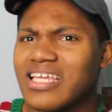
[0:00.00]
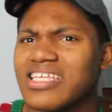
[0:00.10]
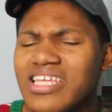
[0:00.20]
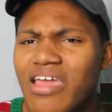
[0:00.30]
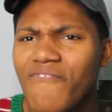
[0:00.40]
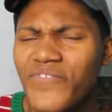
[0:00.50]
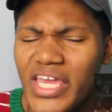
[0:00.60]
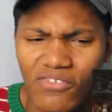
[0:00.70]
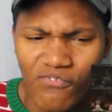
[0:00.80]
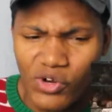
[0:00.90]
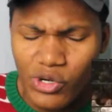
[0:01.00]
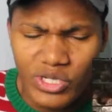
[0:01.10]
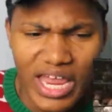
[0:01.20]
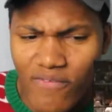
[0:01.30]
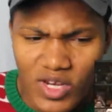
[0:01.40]
they just hit face
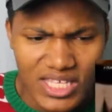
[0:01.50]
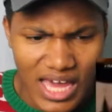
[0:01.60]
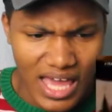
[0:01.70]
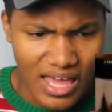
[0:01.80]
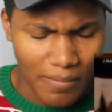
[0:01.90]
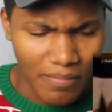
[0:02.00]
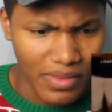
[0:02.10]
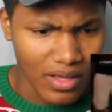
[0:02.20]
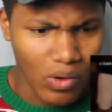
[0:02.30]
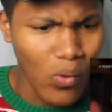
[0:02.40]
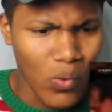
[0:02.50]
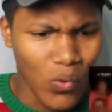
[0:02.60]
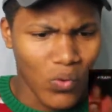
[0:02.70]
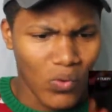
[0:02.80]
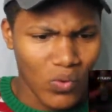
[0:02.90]
first every time.
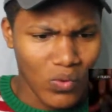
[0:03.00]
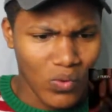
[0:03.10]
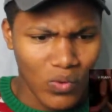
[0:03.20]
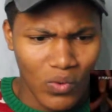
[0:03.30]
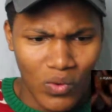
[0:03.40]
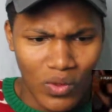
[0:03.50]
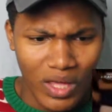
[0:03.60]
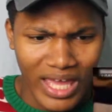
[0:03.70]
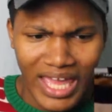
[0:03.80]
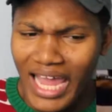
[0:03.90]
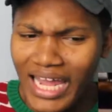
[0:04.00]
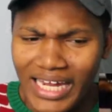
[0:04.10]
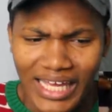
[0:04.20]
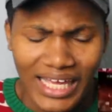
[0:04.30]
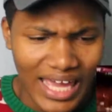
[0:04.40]
Ooh. And he ain't
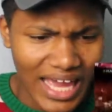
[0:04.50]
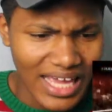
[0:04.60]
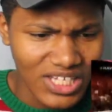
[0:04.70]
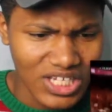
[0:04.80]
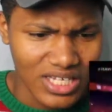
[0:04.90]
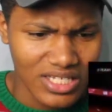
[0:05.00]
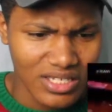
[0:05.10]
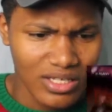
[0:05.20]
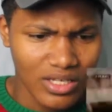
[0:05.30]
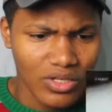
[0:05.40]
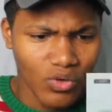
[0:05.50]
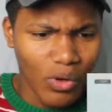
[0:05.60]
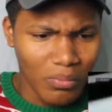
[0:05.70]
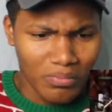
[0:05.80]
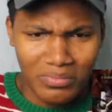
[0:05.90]
even care, he just,
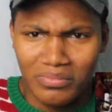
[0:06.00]
whoop.